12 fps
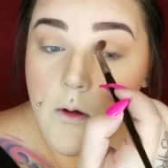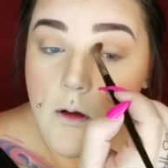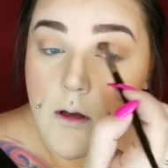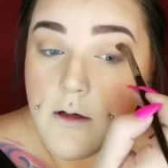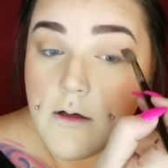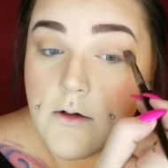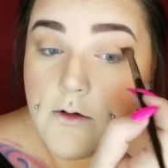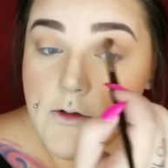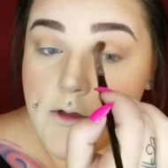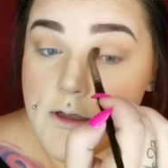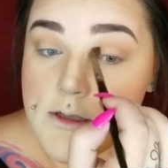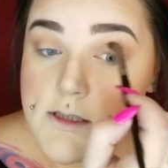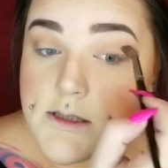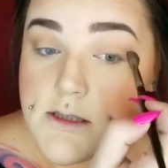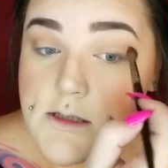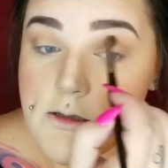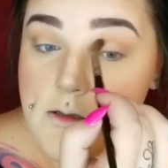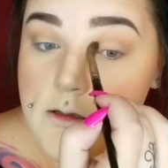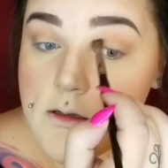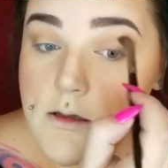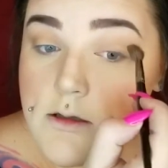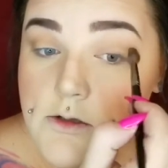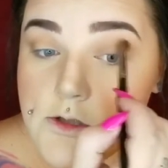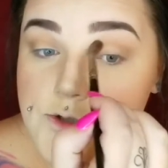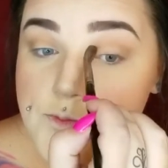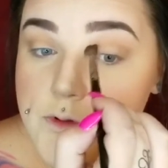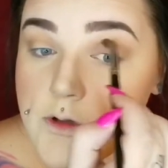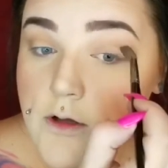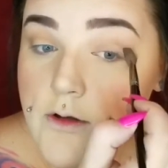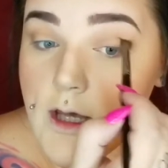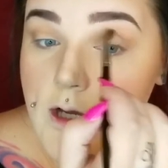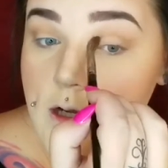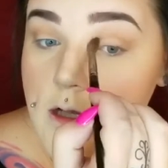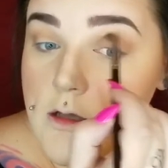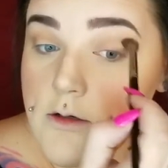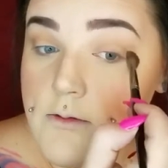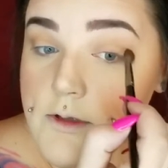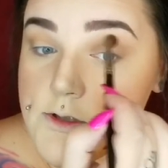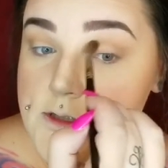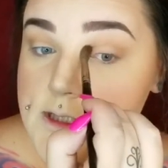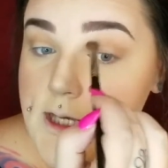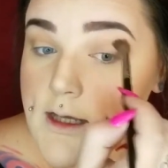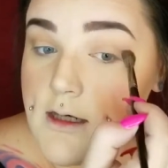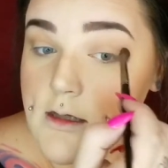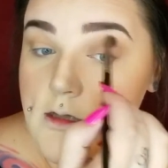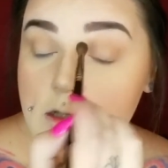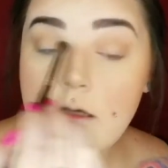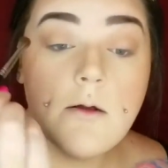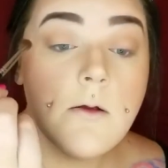In the crease, just below that color we just added.